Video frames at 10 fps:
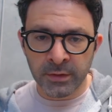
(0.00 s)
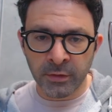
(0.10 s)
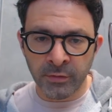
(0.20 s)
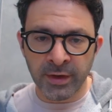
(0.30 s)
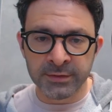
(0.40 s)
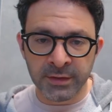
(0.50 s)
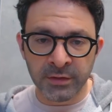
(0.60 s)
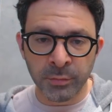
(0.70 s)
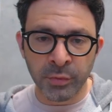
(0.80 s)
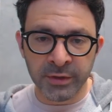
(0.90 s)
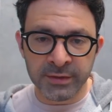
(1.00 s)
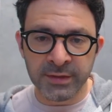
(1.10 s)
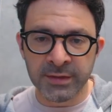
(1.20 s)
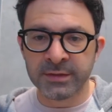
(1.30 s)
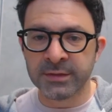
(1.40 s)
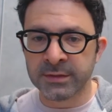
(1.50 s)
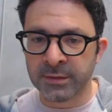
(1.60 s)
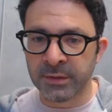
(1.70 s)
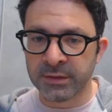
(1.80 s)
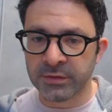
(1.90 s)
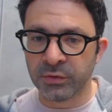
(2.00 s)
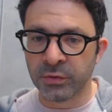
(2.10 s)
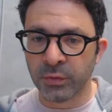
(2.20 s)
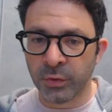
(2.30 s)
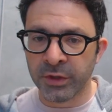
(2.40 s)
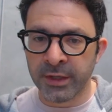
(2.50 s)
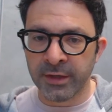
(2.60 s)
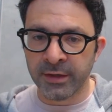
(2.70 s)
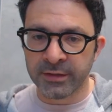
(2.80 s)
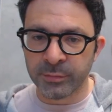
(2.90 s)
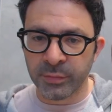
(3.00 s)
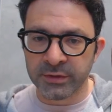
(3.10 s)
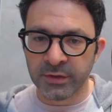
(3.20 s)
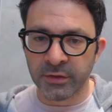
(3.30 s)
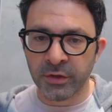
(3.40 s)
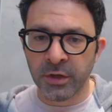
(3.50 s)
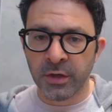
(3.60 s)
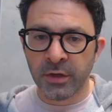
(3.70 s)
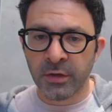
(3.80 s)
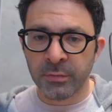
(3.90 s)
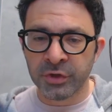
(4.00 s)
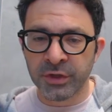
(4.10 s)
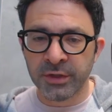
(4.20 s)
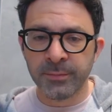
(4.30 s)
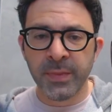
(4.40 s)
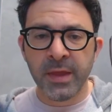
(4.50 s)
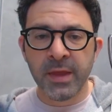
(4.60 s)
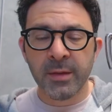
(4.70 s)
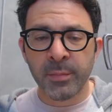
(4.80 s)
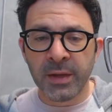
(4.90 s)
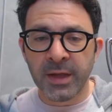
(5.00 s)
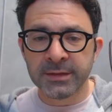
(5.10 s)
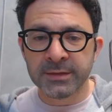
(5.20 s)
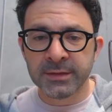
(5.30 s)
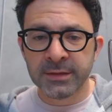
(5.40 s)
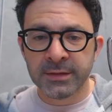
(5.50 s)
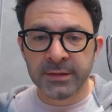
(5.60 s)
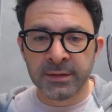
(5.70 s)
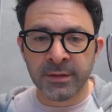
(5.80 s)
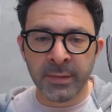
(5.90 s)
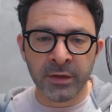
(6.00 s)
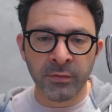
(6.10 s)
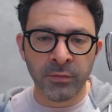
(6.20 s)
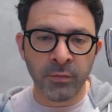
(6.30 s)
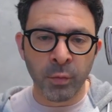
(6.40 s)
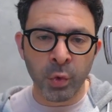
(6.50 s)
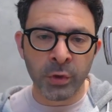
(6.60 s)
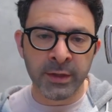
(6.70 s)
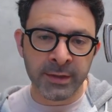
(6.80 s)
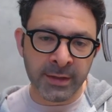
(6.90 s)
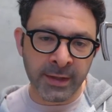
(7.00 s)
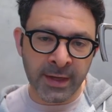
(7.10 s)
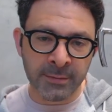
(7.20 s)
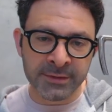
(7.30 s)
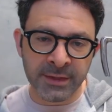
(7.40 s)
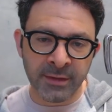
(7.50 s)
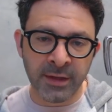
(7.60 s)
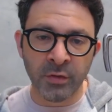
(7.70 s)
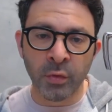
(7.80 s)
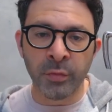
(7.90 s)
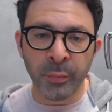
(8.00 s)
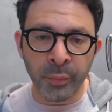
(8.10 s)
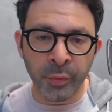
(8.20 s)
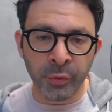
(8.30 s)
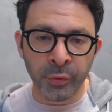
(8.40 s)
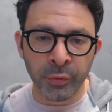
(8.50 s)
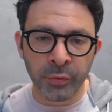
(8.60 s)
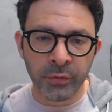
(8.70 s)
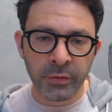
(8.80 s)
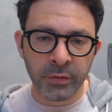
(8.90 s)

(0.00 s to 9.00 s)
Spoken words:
the grounds that you put into this is similar to what you get in an espresso machine, plus the amount of water that comes out of here, or the brew